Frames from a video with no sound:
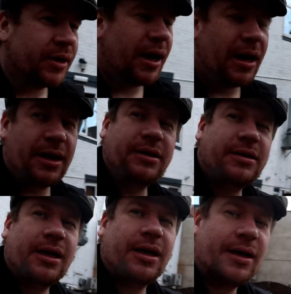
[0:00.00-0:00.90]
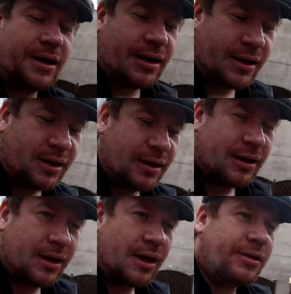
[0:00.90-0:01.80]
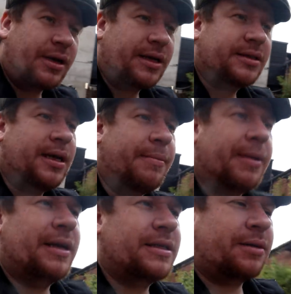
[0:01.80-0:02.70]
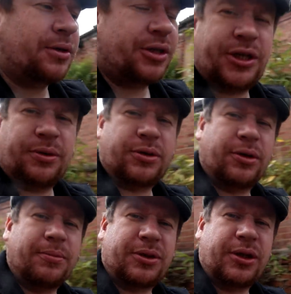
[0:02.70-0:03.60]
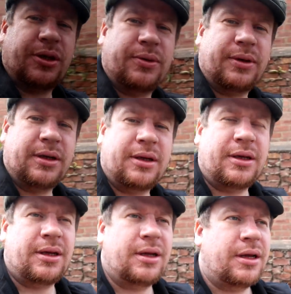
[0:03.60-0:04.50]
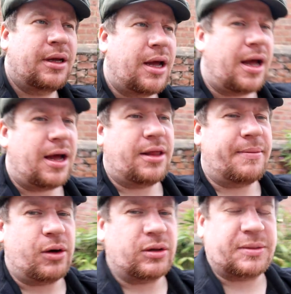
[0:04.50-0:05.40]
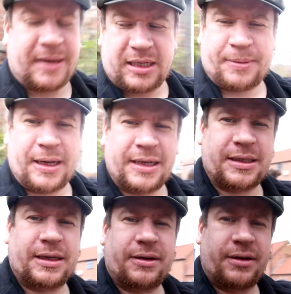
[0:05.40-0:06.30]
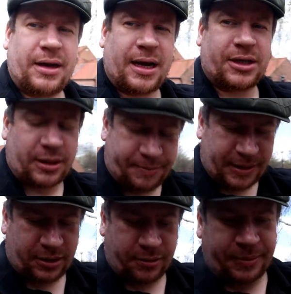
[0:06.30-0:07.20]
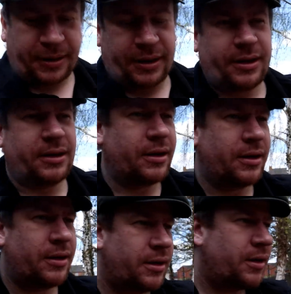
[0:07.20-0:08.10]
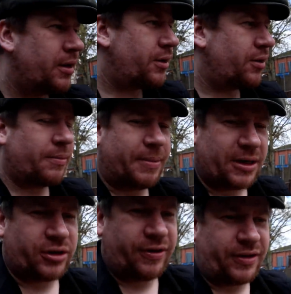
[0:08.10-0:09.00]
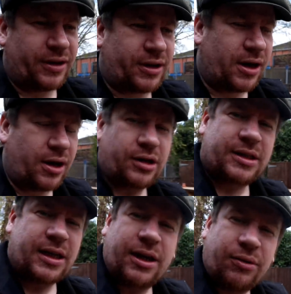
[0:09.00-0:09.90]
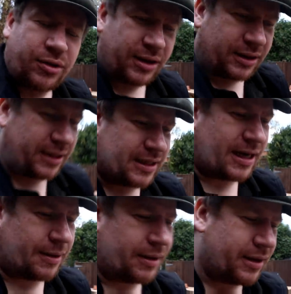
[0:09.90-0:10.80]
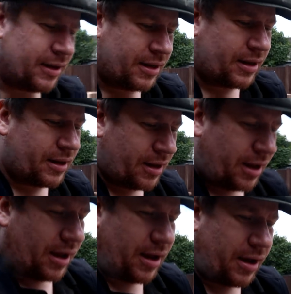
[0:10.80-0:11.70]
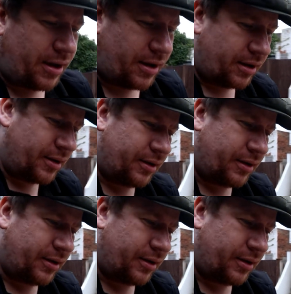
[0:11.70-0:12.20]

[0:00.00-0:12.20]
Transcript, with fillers: and uh, in the next ten minutes I'm going to shoot up to uh, the motor spares place and actually pick up a another battery for the car, because I don't think there's any uh,